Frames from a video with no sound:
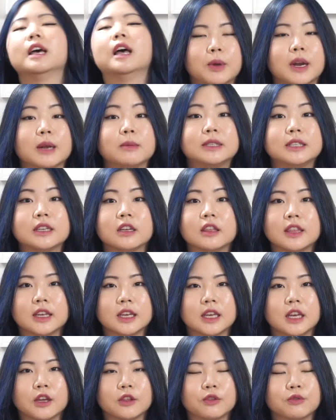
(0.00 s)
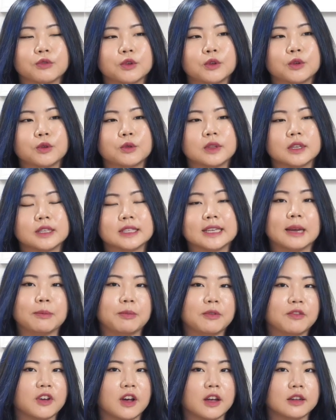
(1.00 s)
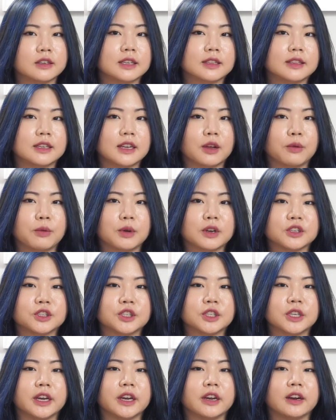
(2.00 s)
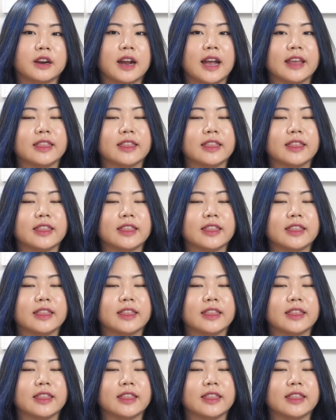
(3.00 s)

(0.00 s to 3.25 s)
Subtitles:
But I'm still thinking through the type of content that I want to share.